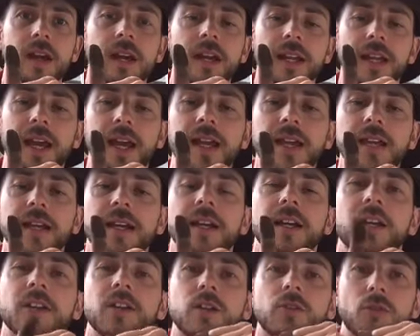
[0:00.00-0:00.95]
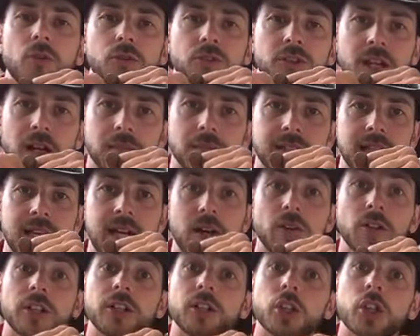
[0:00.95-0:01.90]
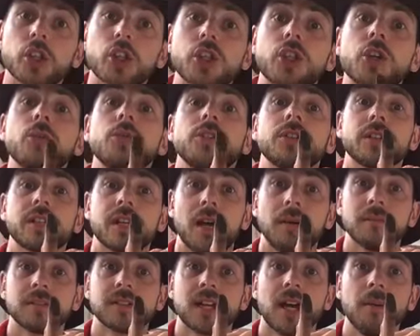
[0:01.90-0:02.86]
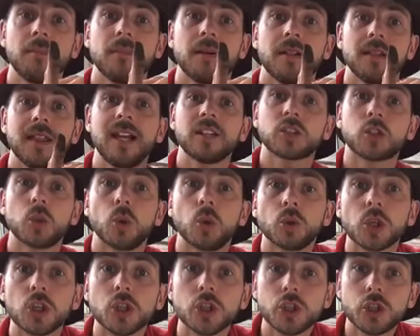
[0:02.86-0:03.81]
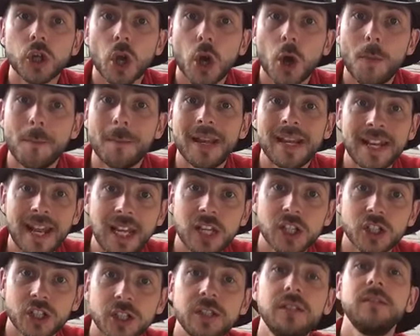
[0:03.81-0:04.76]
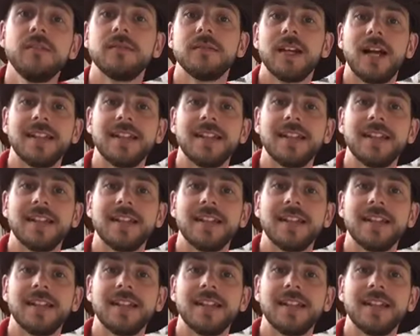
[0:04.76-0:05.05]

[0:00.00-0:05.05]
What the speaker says: okay, the roots come down and the shoot comes up. That's called germination.